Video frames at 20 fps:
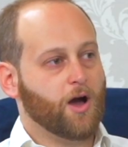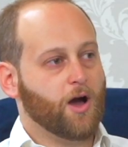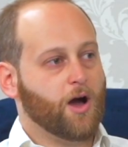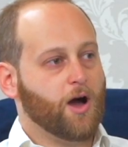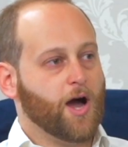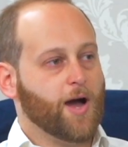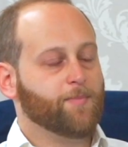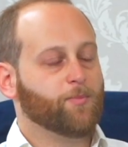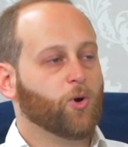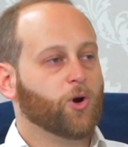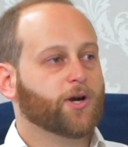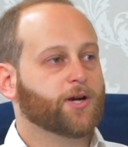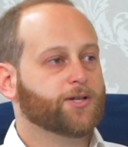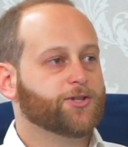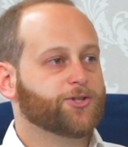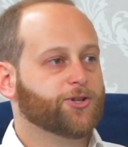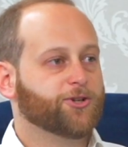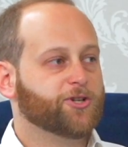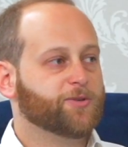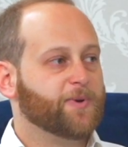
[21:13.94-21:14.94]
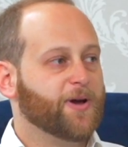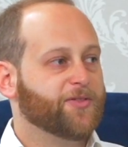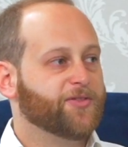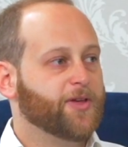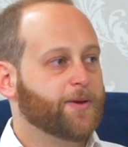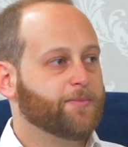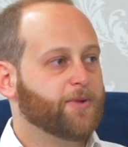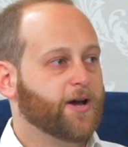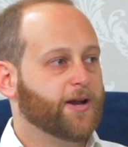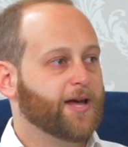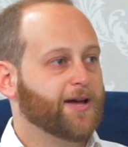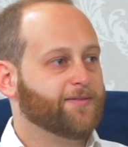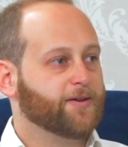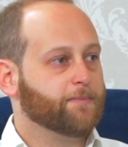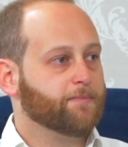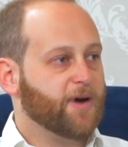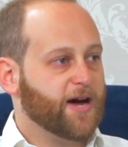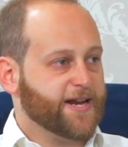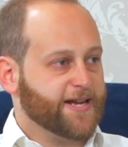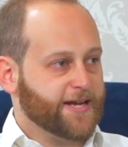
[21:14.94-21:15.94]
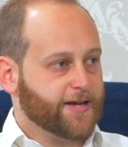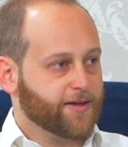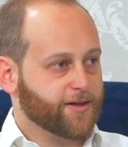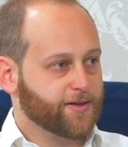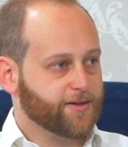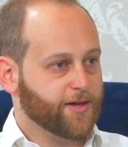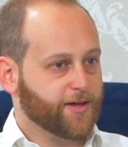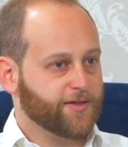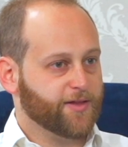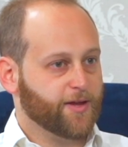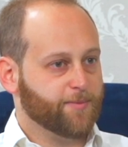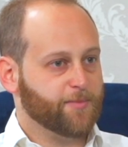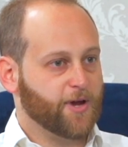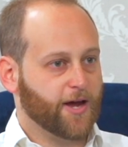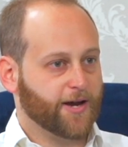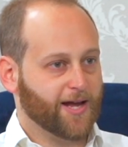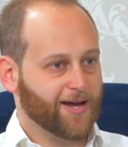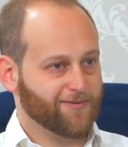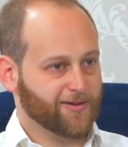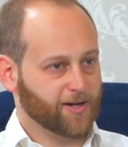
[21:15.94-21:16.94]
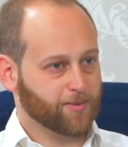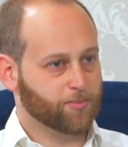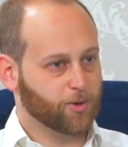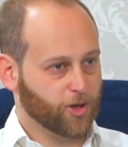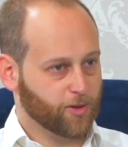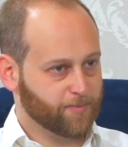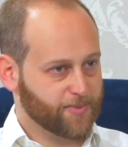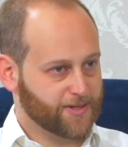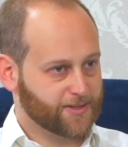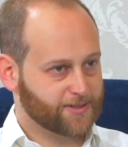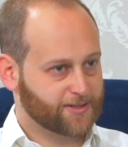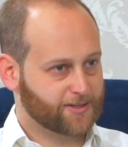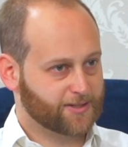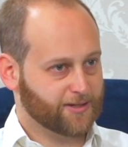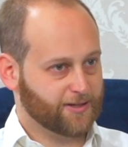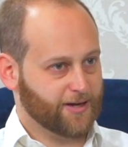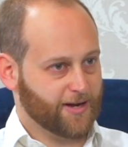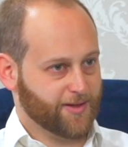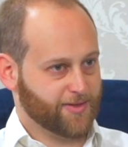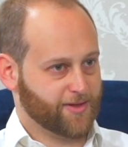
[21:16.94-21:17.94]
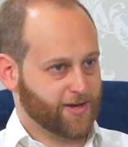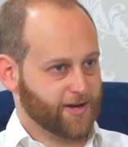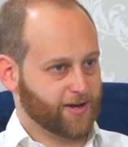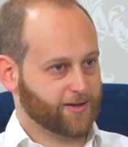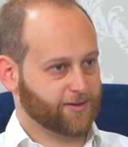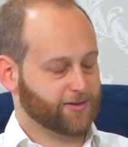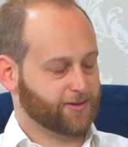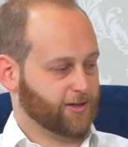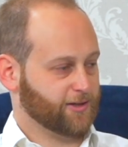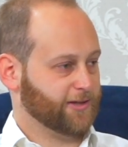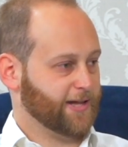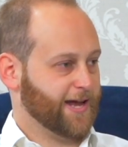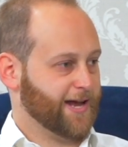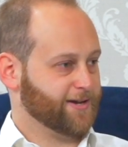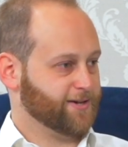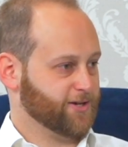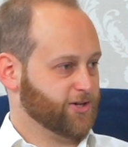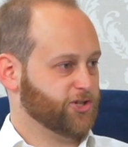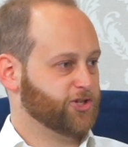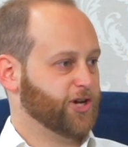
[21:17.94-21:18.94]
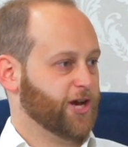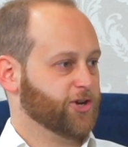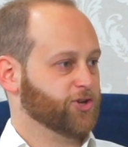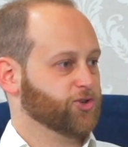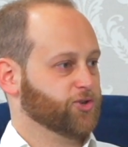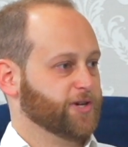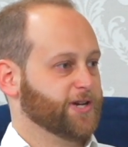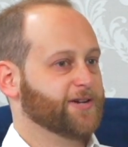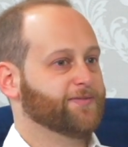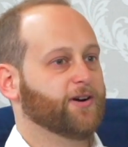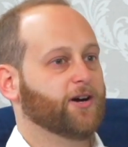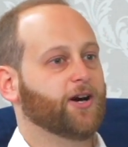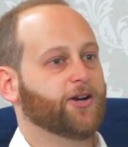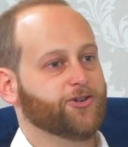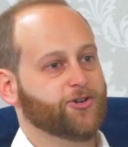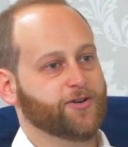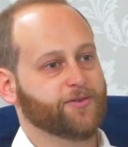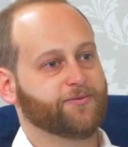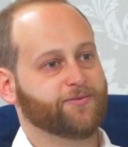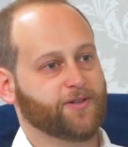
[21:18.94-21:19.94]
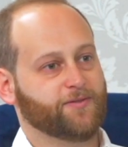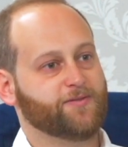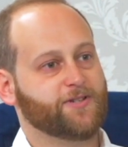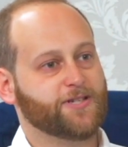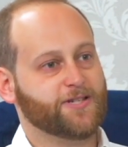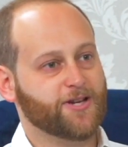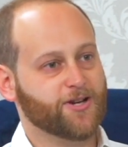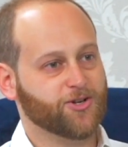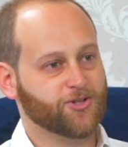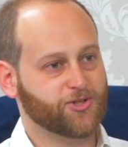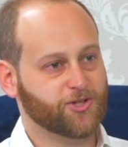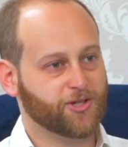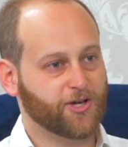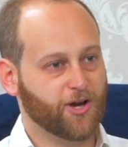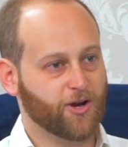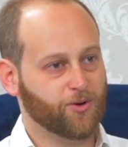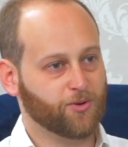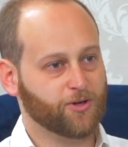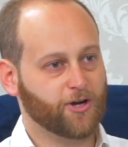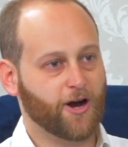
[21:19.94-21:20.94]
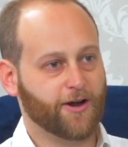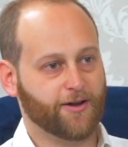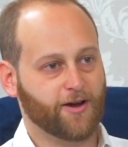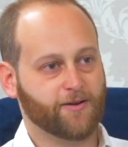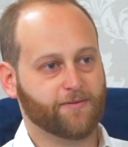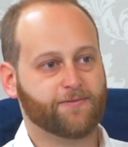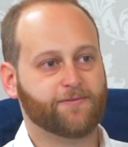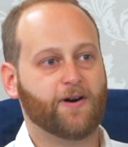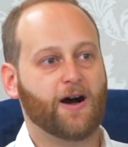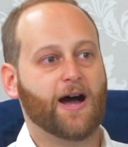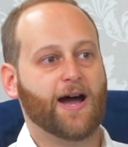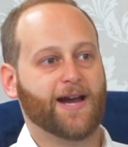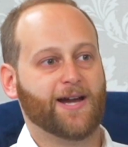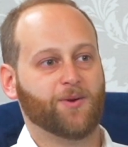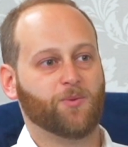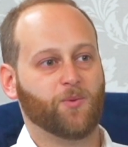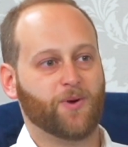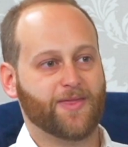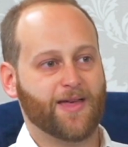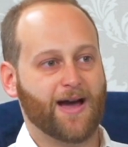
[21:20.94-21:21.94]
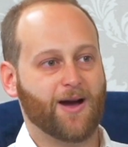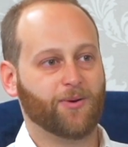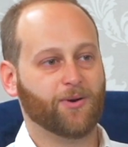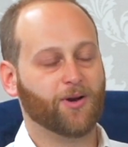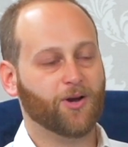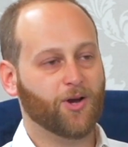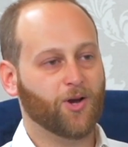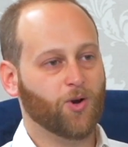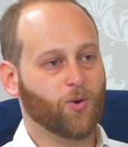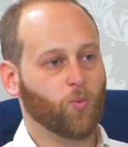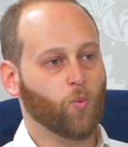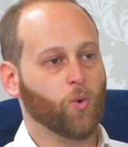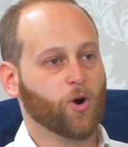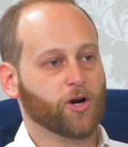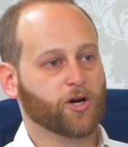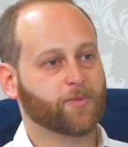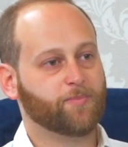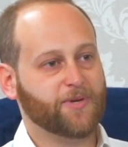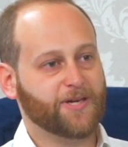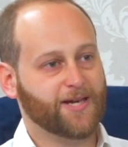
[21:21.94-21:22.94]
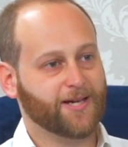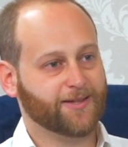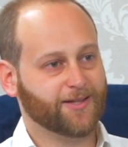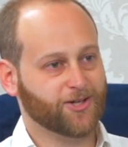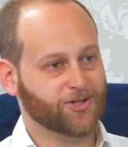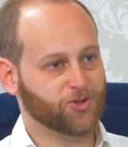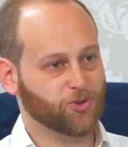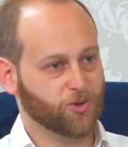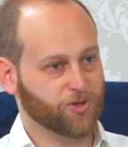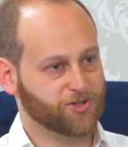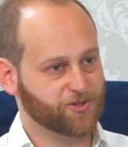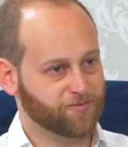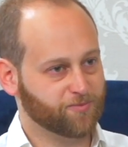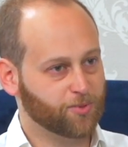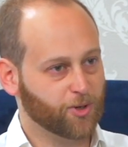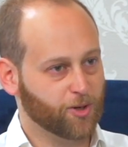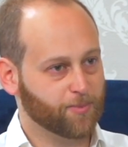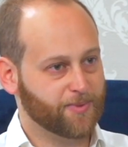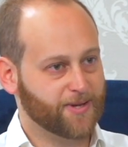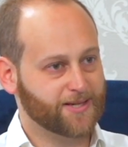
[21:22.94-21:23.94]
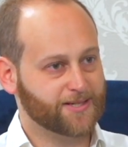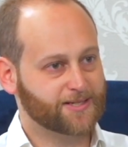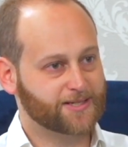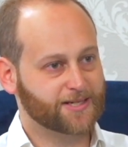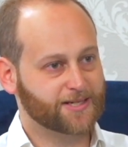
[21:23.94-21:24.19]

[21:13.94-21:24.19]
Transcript: I'm more concerned about them not having money than them not having a purpose. I think the landed gentry of 150 years ago got on fine without work being their source of purpose.